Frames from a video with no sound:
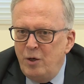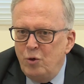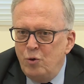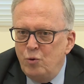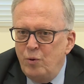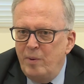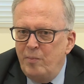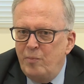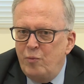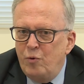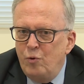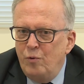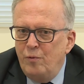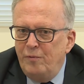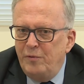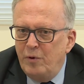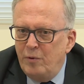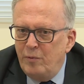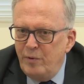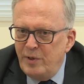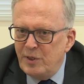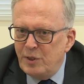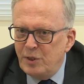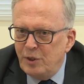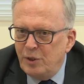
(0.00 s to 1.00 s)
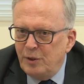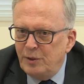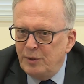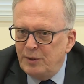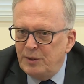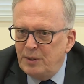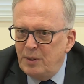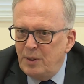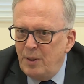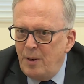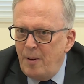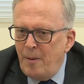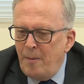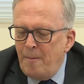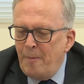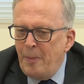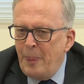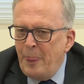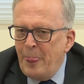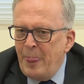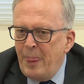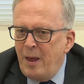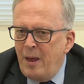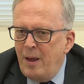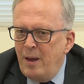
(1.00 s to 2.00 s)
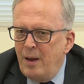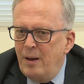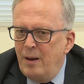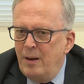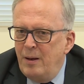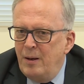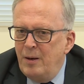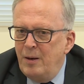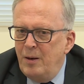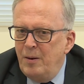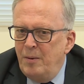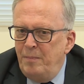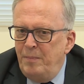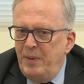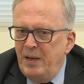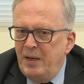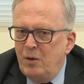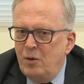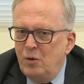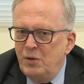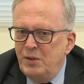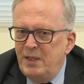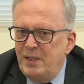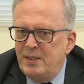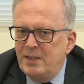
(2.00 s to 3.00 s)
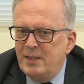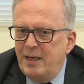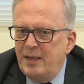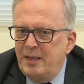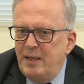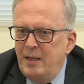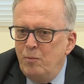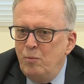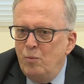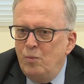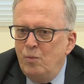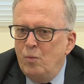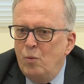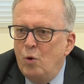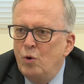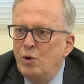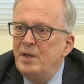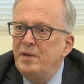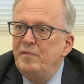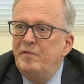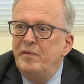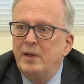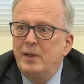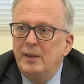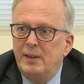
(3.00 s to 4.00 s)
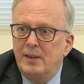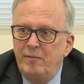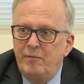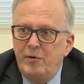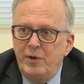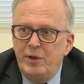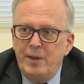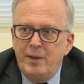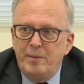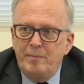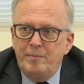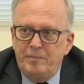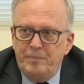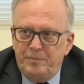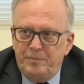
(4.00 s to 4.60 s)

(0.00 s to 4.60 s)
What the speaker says: to improve the results, because it's getting more difficult every day.